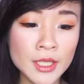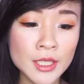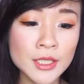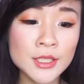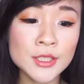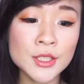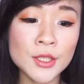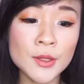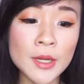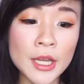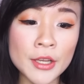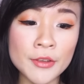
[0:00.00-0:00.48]

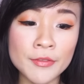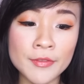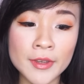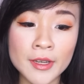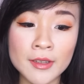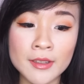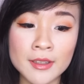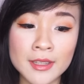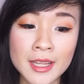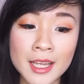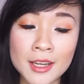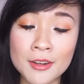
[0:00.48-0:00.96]
So I
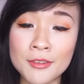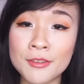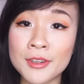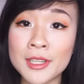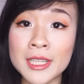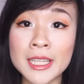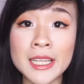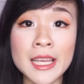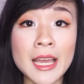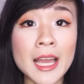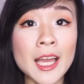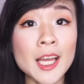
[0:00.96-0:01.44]
felt that
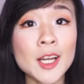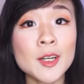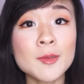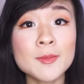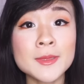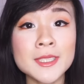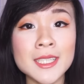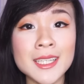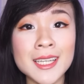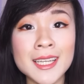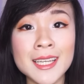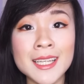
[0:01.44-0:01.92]
really
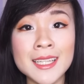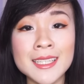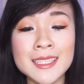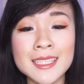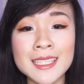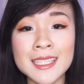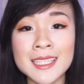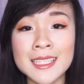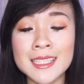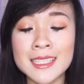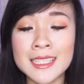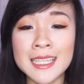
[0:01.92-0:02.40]
helped,
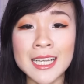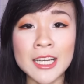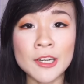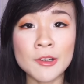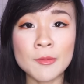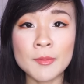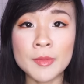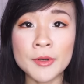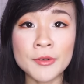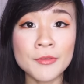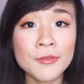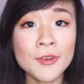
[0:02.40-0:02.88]
and it
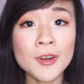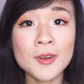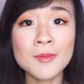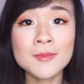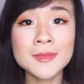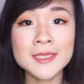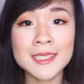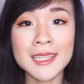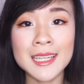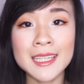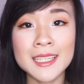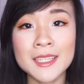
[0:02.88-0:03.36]
now
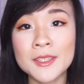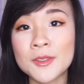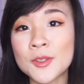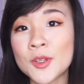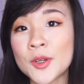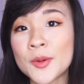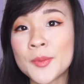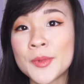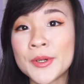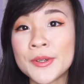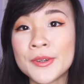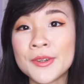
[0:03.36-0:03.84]
performs like a
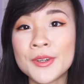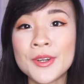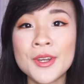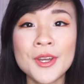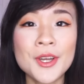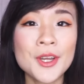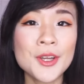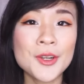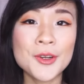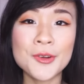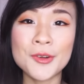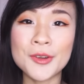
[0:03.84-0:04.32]
normal
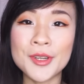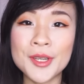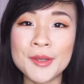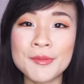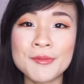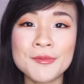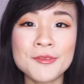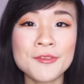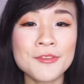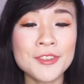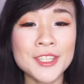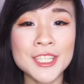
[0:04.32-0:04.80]

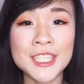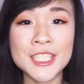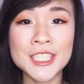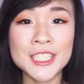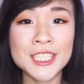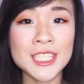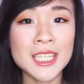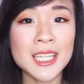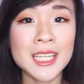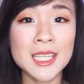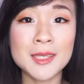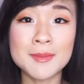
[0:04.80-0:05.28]
cream
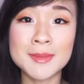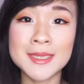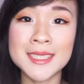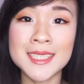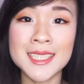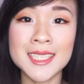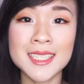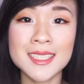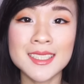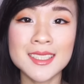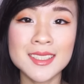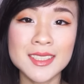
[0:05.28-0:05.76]
finish
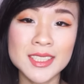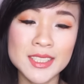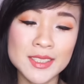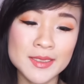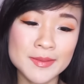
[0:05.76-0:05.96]
lipstick.